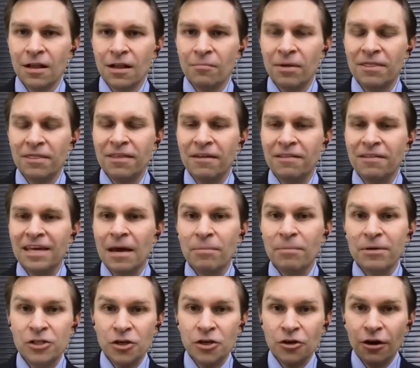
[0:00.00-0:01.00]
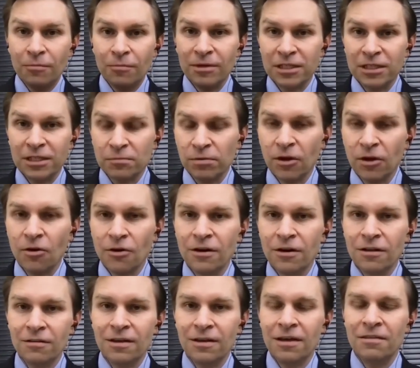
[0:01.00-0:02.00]
But then the epigenome exploded
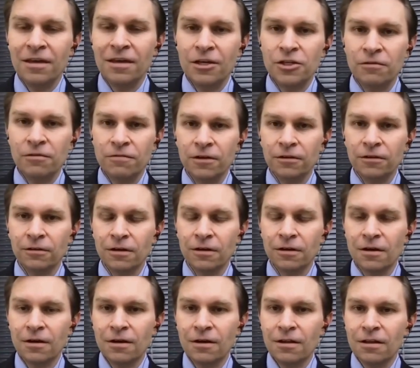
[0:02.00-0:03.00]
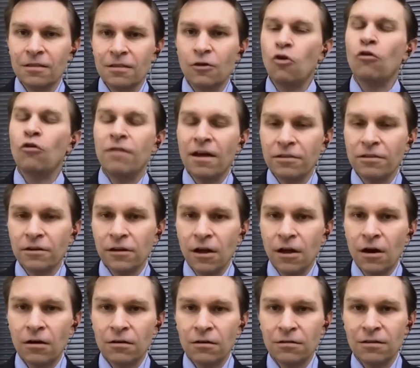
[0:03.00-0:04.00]
in, in the aging field. The Horvath
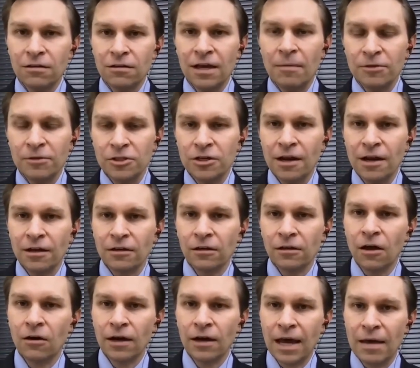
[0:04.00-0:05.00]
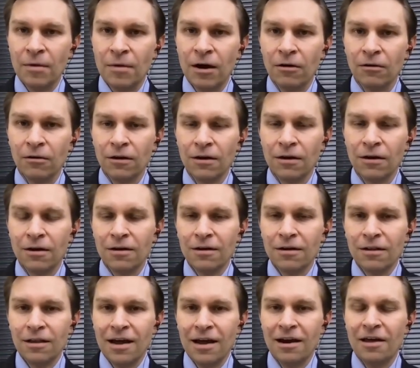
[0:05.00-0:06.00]
clock, the epigenetic clock came out.
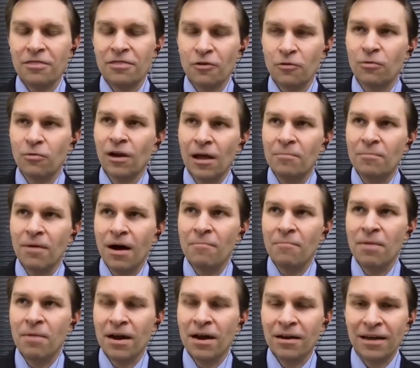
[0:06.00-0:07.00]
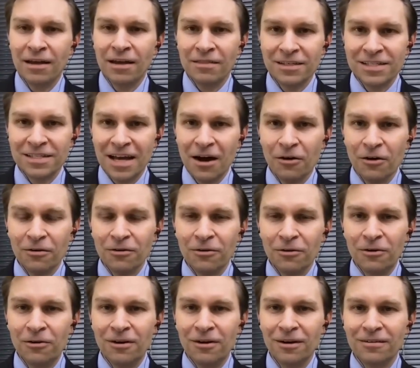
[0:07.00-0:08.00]
And I thought, well, I, I better get this out
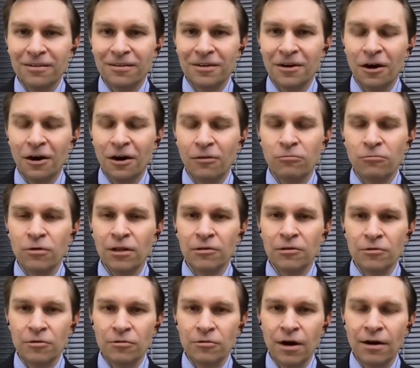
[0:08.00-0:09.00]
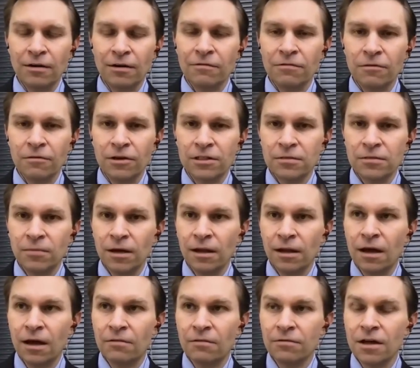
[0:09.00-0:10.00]
or, you know, I'll really regret it for the rest of my
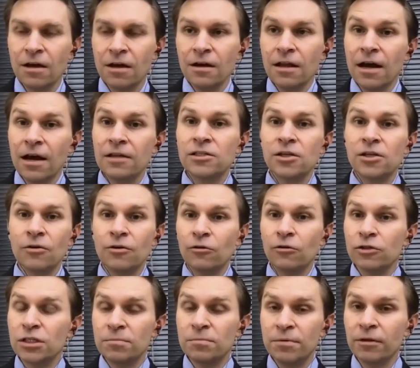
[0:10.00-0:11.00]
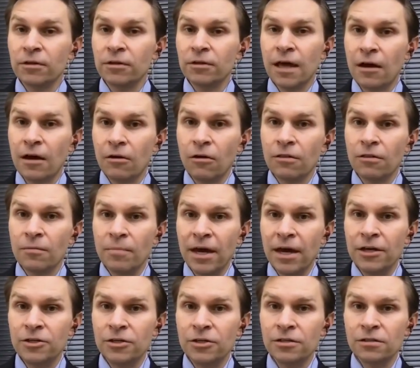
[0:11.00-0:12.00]
life. And so it all spilled out on the
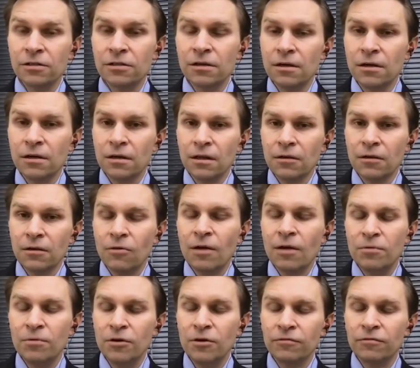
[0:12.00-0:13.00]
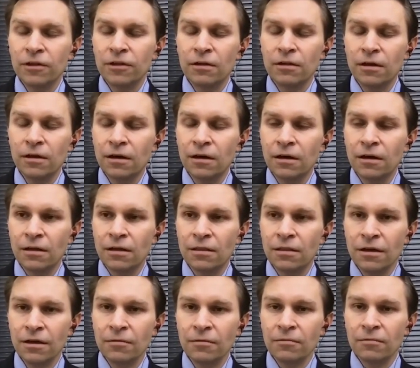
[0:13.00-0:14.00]
pages quite beautifully, I, I
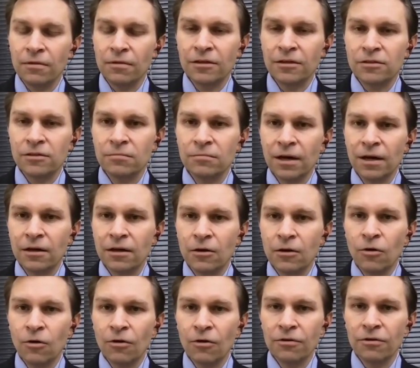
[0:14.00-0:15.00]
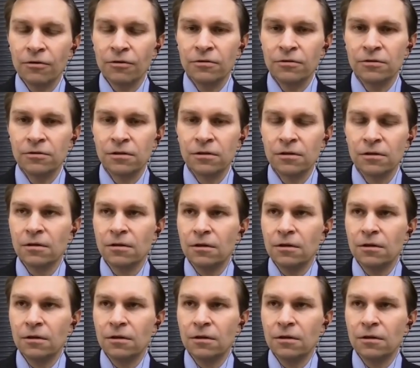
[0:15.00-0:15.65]
think, thanks to my co-author, who's